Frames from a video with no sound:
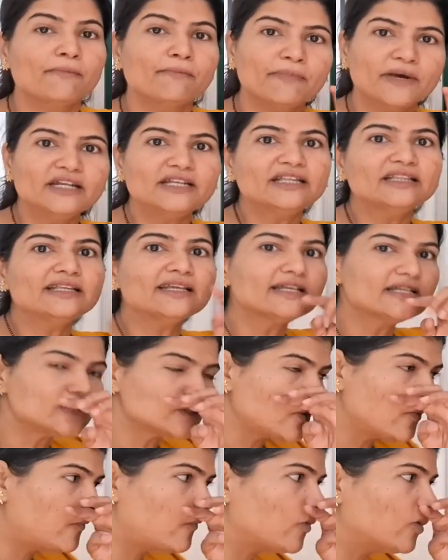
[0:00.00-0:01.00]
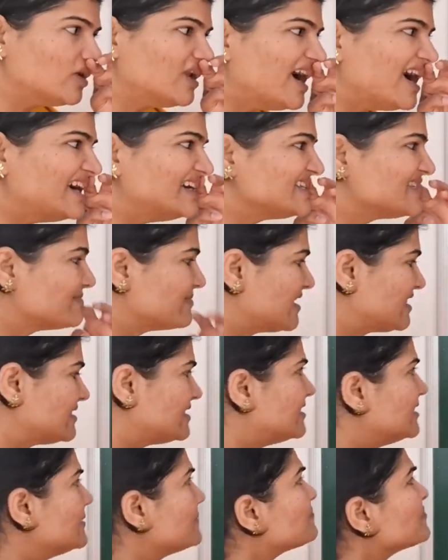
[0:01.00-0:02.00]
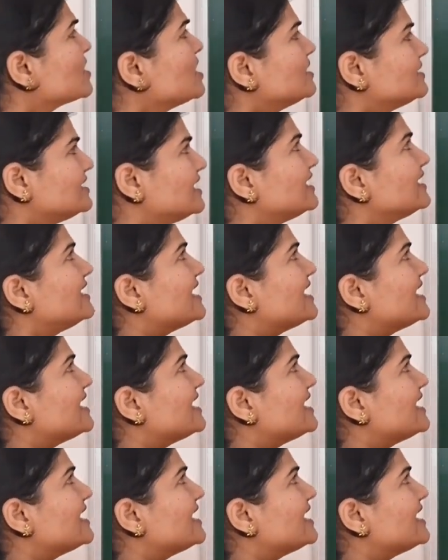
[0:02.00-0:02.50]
But in case of Volhard's method, the